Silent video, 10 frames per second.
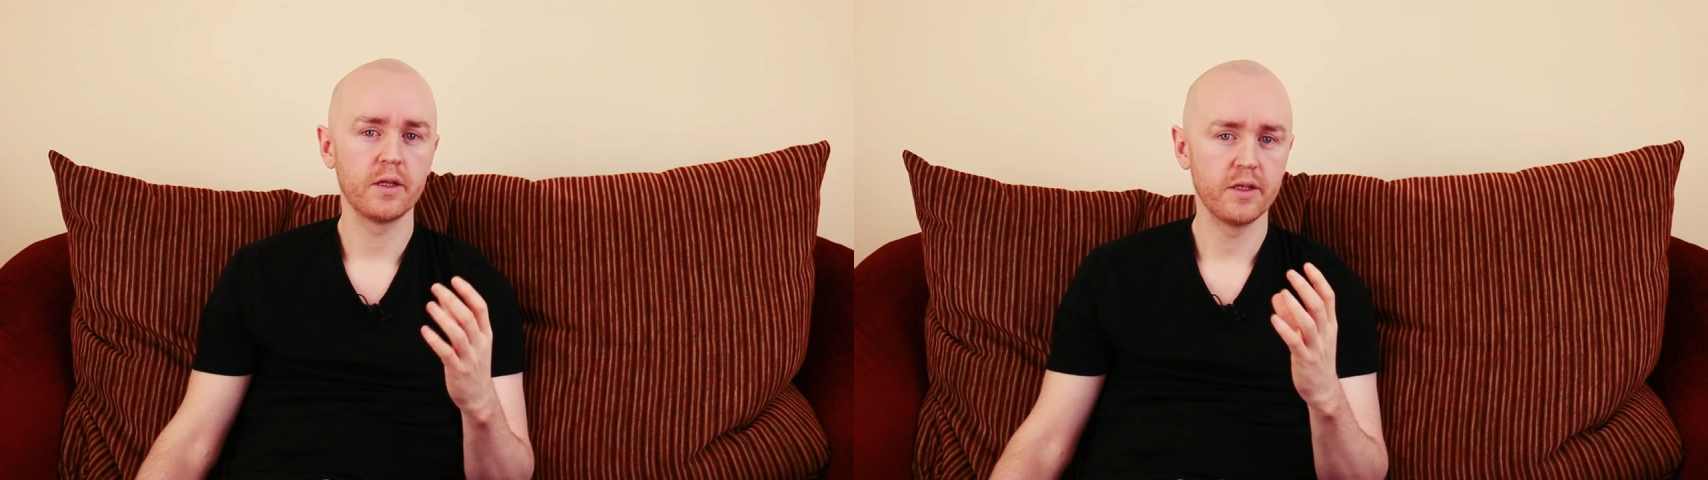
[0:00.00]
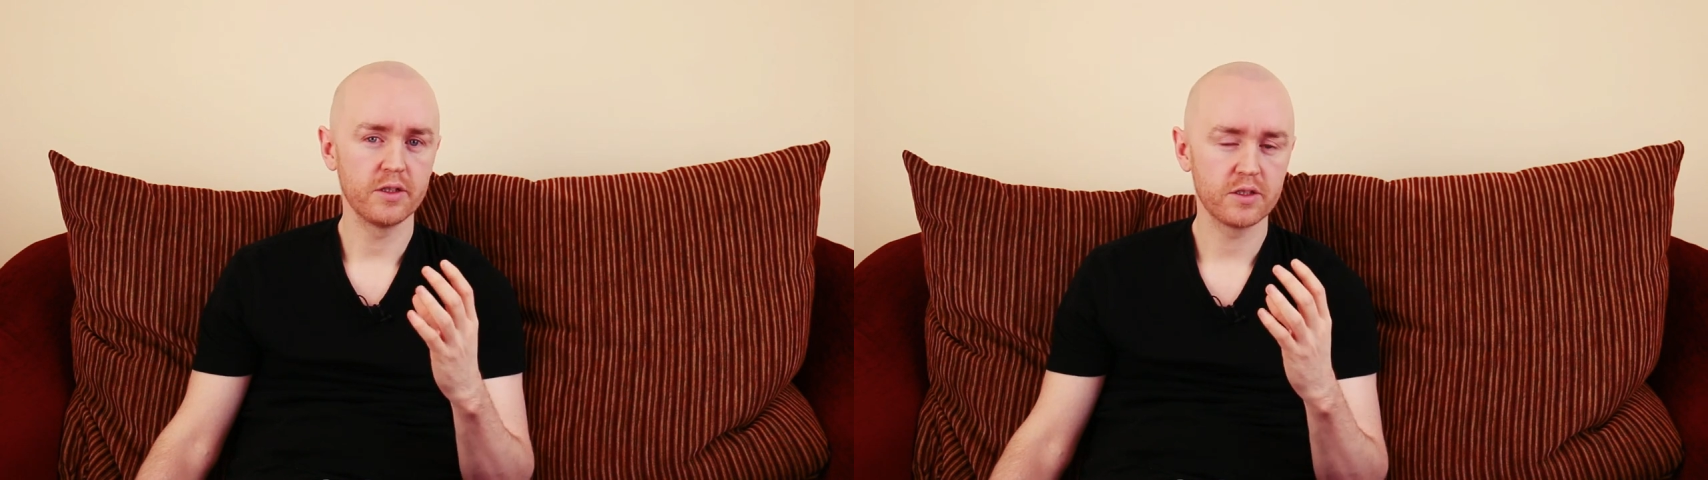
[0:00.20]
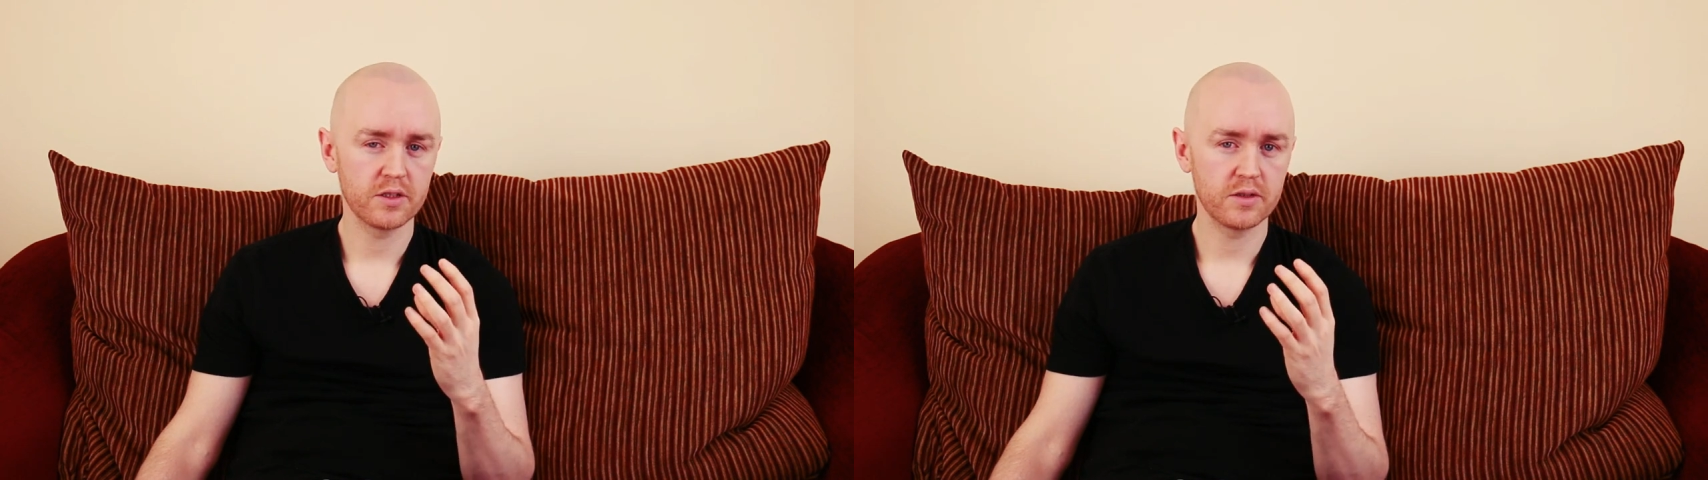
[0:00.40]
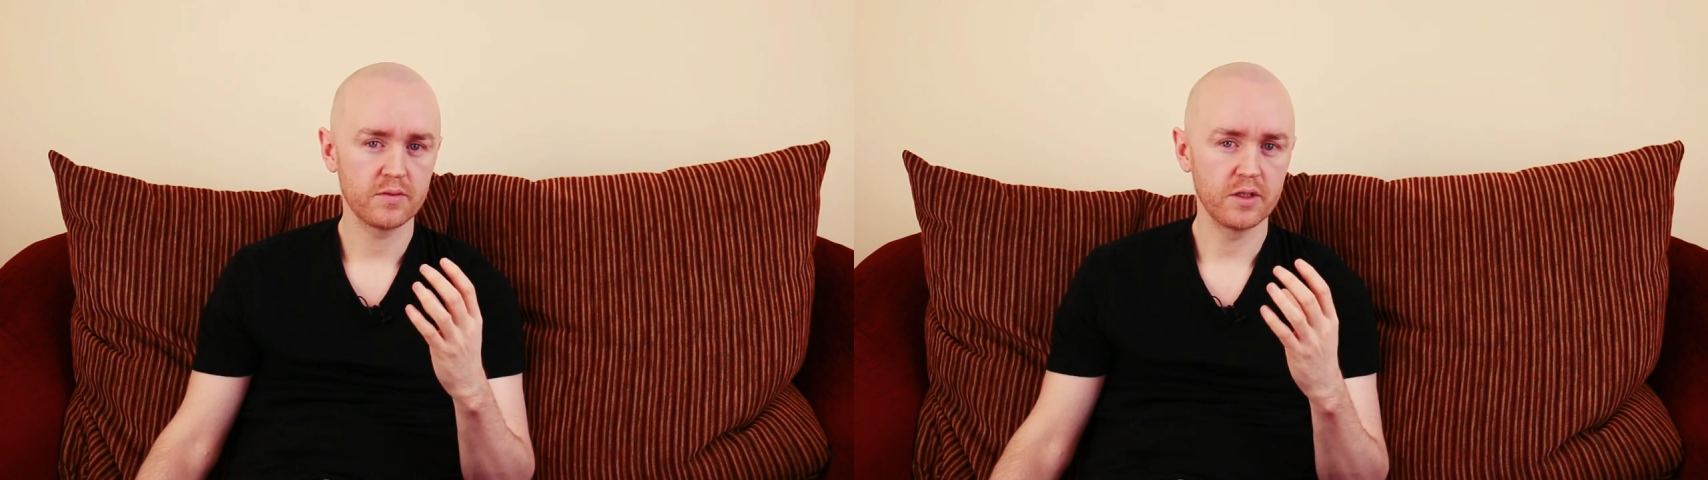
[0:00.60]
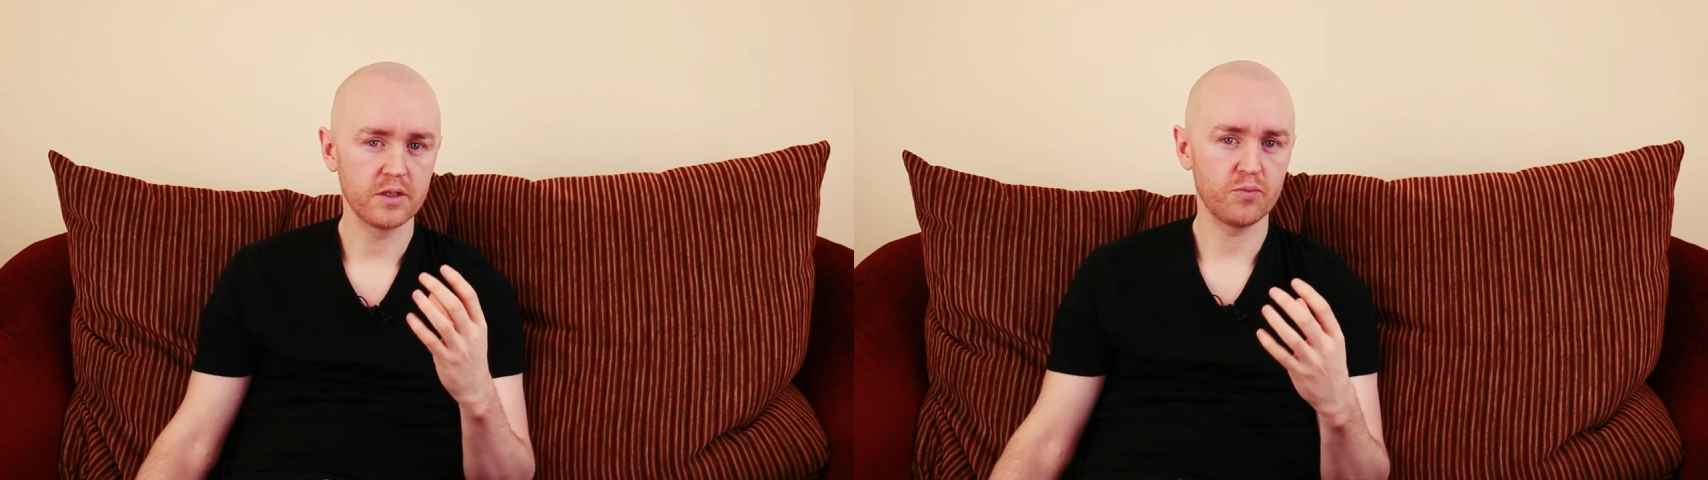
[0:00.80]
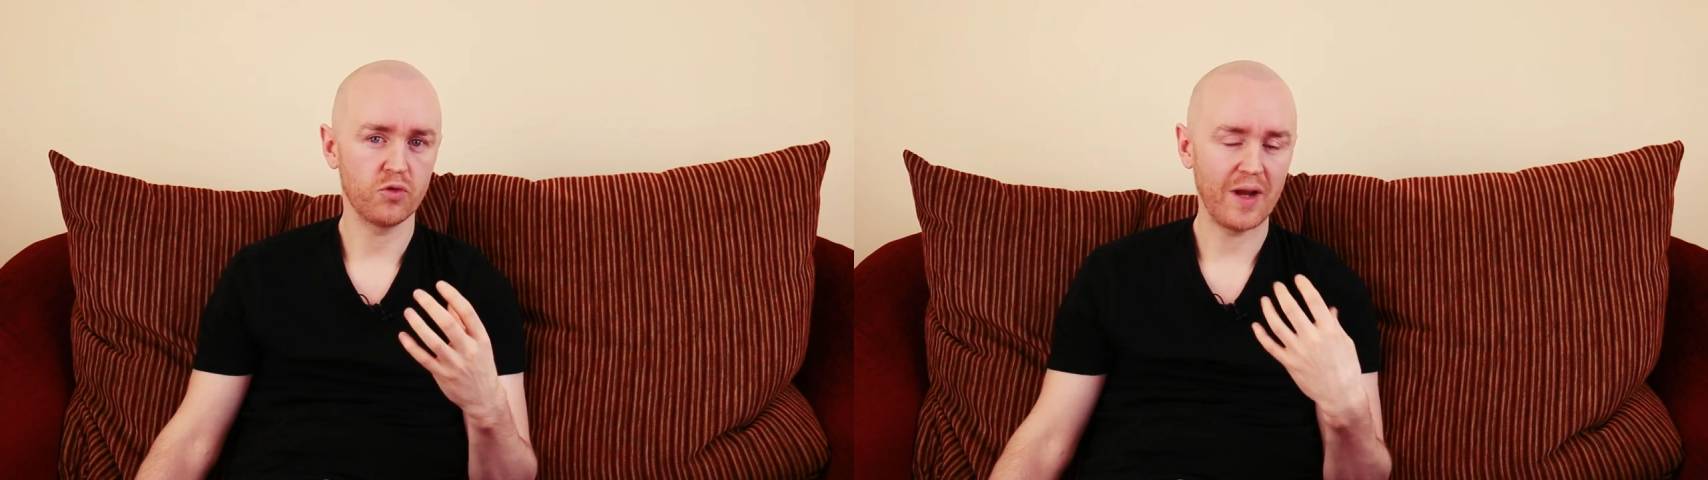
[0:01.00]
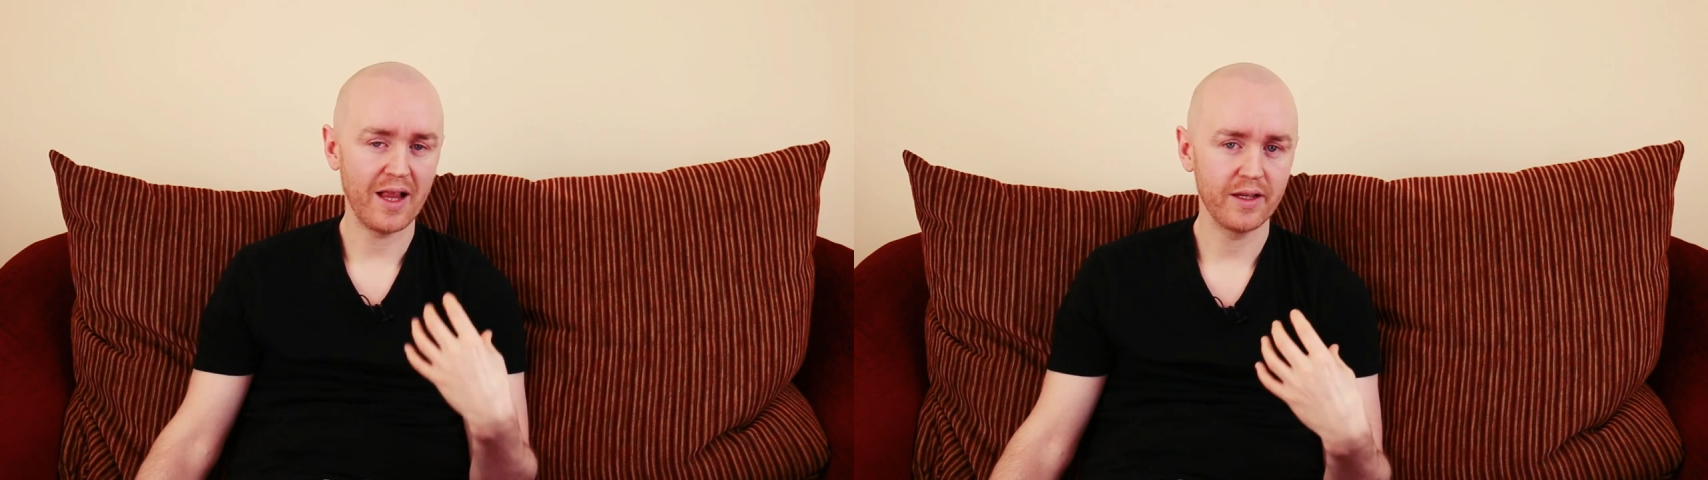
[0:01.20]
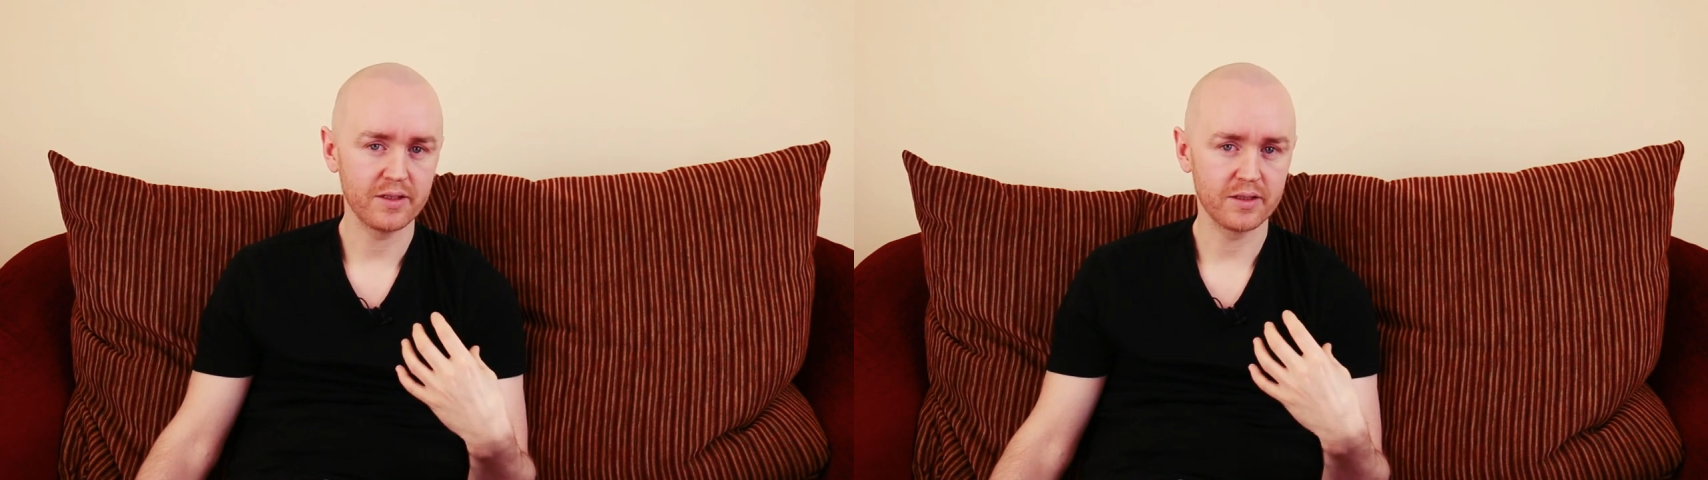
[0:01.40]
this
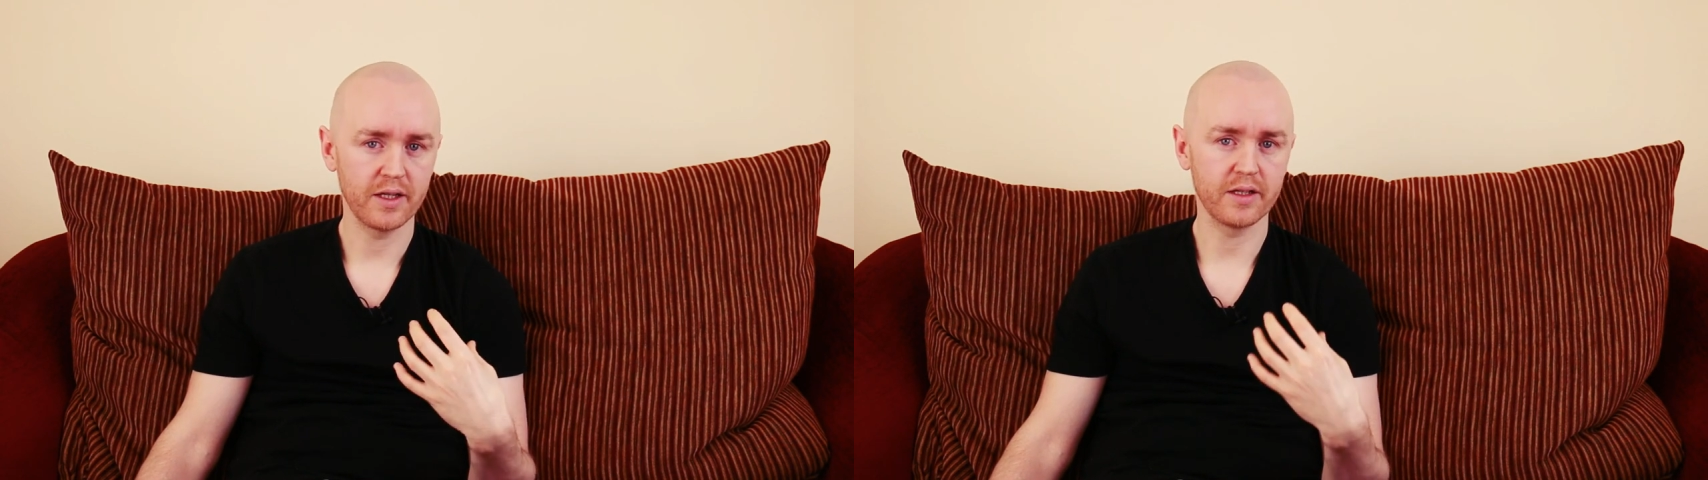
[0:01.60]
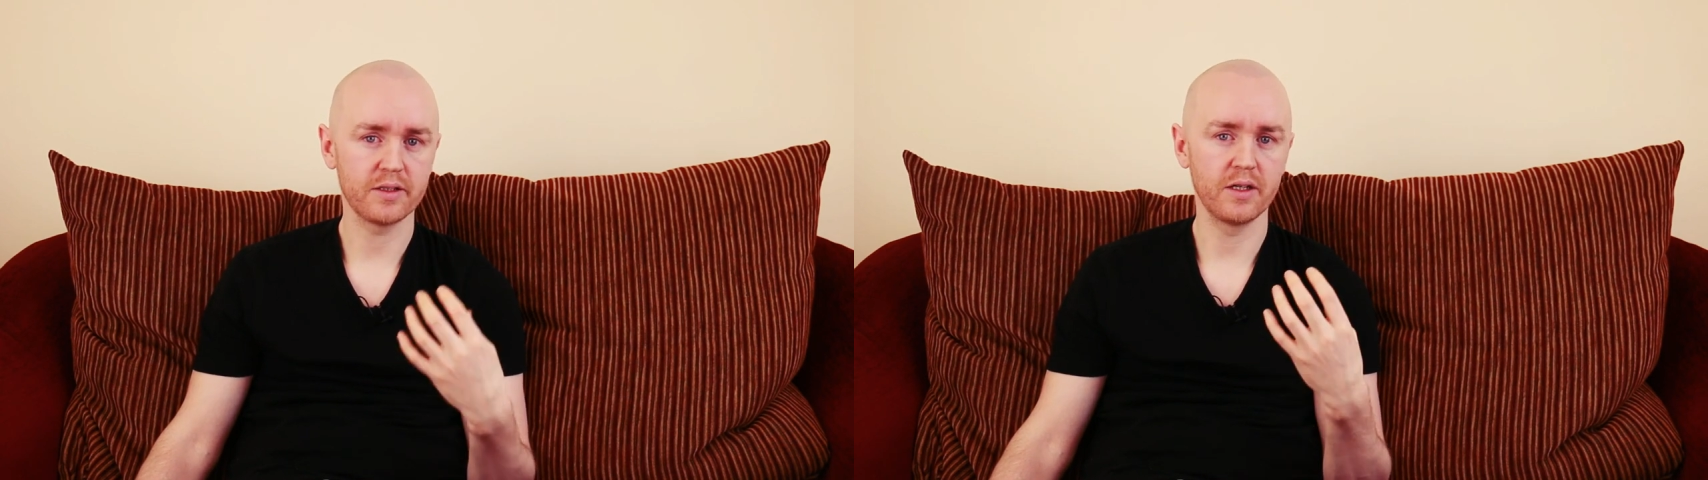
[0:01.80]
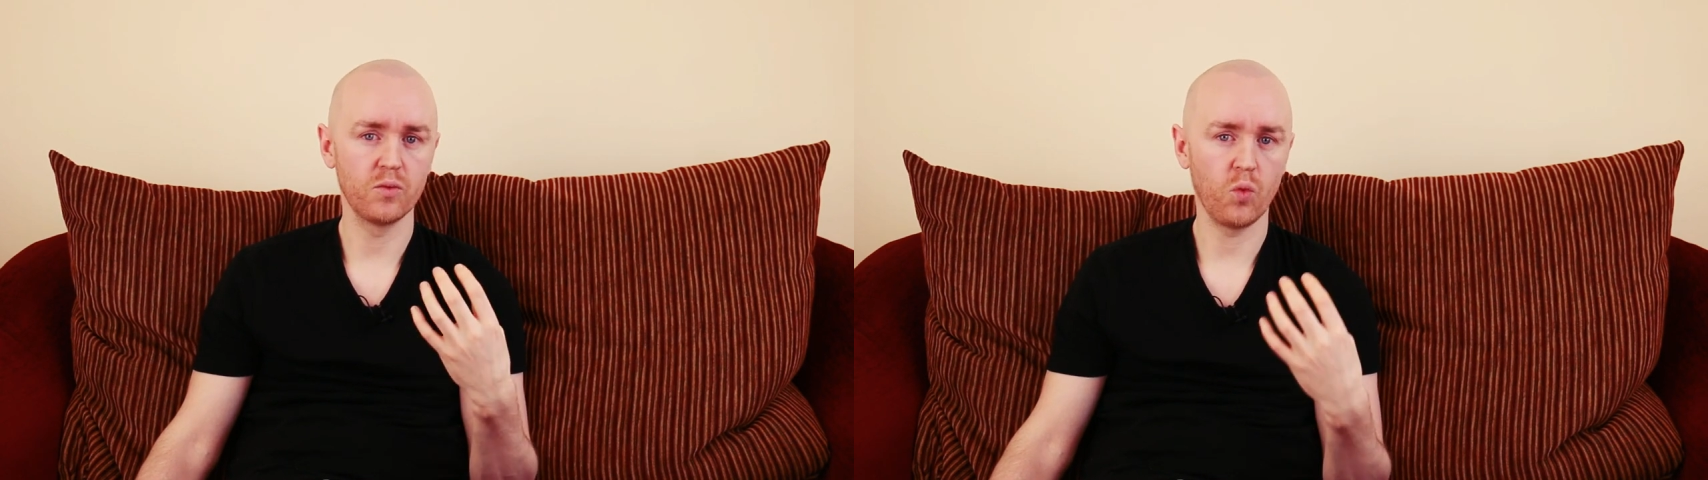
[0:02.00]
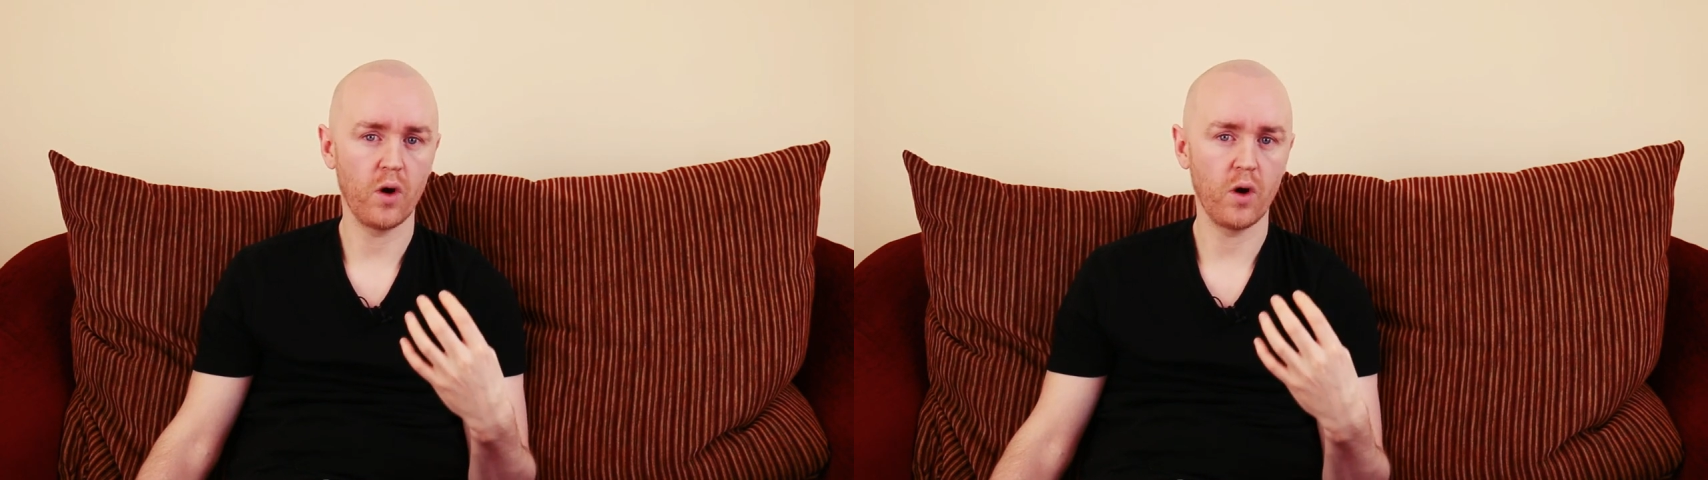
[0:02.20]
paralysis kicks in,